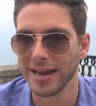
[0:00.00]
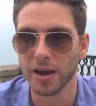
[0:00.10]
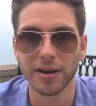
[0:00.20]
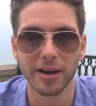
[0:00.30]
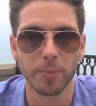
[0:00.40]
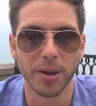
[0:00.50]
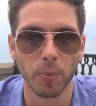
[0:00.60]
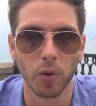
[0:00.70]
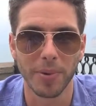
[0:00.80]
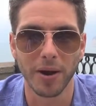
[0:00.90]
tell you a little
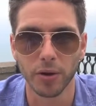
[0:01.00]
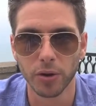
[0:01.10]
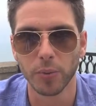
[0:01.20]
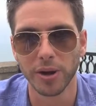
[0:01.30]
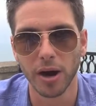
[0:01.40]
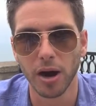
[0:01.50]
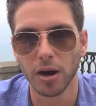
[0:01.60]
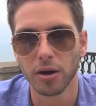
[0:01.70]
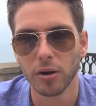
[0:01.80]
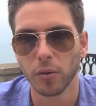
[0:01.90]
bit more about who we
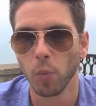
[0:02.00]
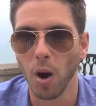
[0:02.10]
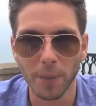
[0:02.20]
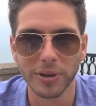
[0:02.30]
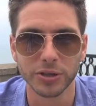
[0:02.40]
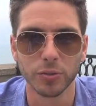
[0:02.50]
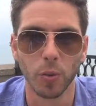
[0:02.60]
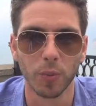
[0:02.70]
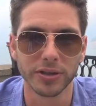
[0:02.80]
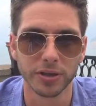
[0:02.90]
are, why we do
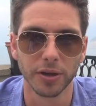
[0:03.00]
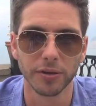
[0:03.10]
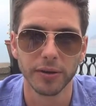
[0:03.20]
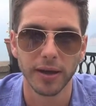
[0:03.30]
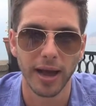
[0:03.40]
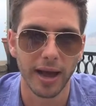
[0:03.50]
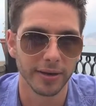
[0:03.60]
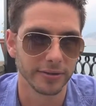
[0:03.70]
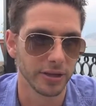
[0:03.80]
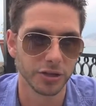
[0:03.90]
what we do.
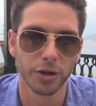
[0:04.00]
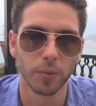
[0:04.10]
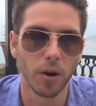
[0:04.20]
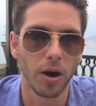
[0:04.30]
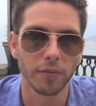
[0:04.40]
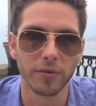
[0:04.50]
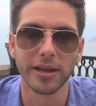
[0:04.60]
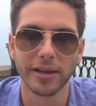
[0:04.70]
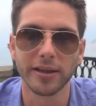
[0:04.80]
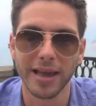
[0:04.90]
And do you know what? I
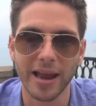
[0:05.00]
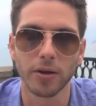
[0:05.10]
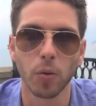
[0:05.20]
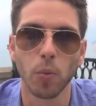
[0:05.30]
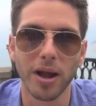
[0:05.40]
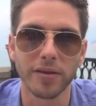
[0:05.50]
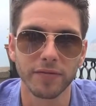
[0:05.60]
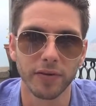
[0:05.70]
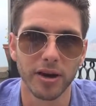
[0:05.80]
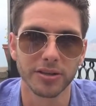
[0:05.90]
really cannot
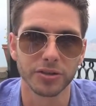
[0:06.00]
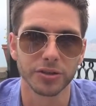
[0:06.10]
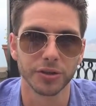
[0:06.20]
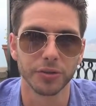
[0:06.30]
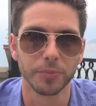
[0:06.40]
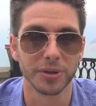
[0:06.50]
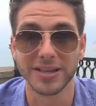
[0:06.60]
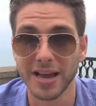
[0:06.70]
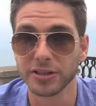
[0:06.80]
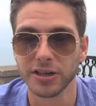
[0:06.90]
wait for us to
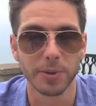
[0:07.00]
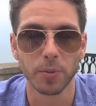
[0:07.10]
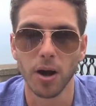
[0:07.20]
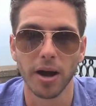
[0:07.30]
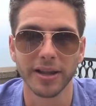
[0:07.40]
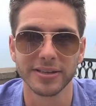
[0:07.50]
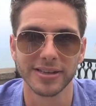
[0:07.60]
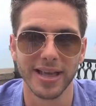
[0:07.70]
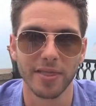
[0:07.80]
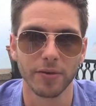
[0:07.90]
potentially be working
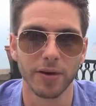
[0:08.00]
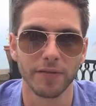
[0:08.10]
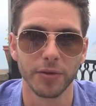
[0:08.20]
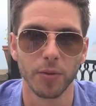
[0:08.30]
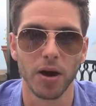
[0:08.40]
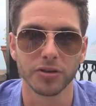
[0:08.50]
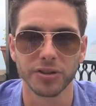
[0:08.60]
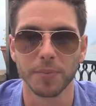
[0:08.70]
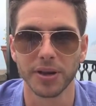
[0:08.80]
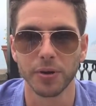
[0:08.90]
together if you are
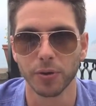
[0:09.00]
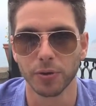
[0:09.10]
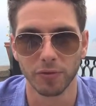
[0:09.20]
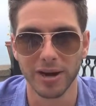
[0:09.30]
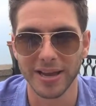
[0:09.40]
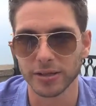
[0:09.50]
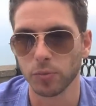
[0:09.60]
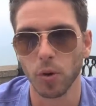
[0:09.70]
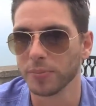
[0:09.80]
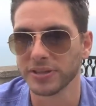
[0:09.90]
somebody who can relate
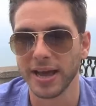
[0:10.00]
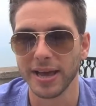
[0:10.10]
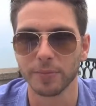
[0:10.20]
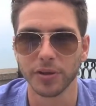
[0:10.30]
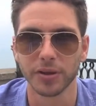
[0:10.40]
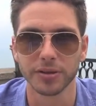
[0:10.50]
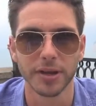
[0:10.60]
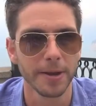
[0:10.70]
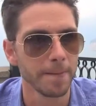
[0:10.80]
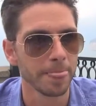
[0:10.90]
to what I'm saying, because